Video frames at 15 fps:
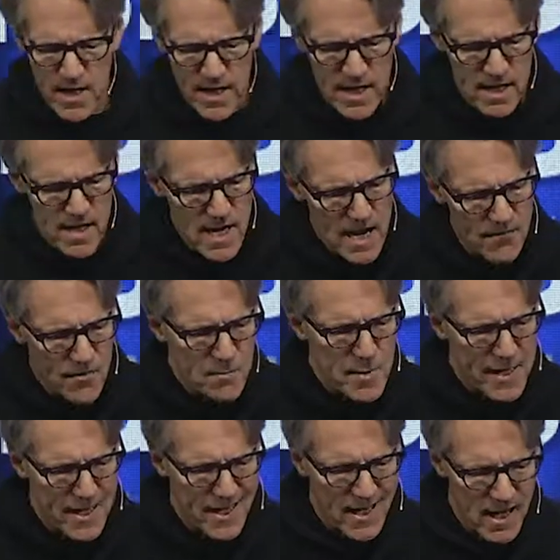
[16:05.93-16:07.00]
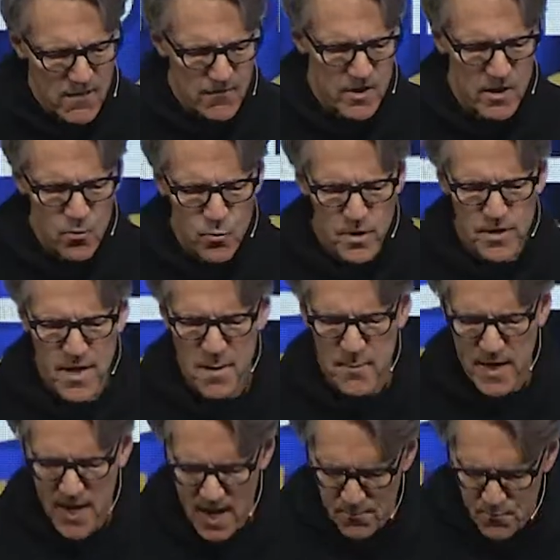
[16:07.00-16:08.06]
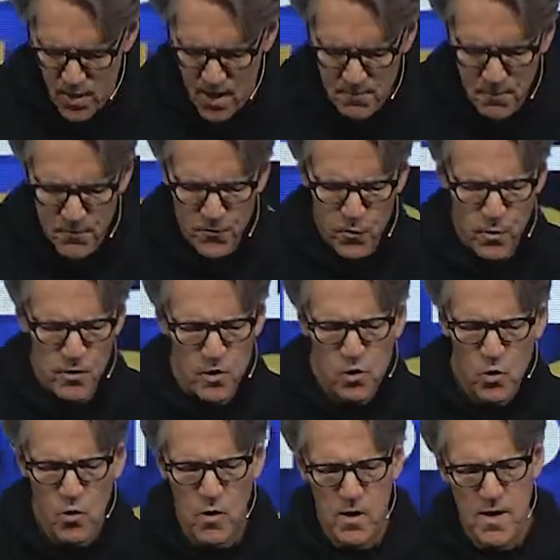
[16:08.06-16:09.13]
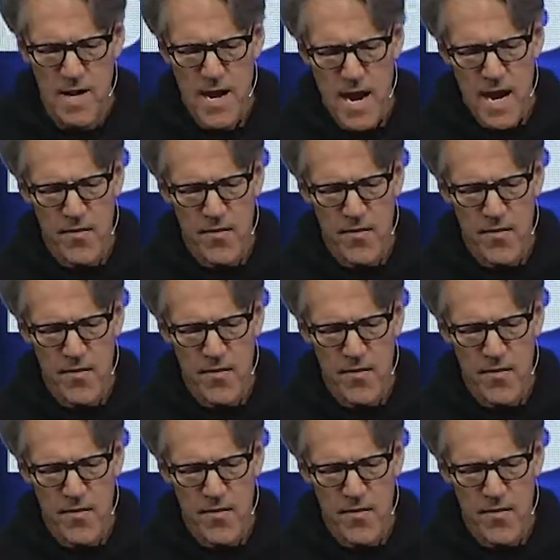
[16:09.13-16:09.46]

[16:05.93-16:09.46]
and King David made a covenant with them at Hebron before the Lord,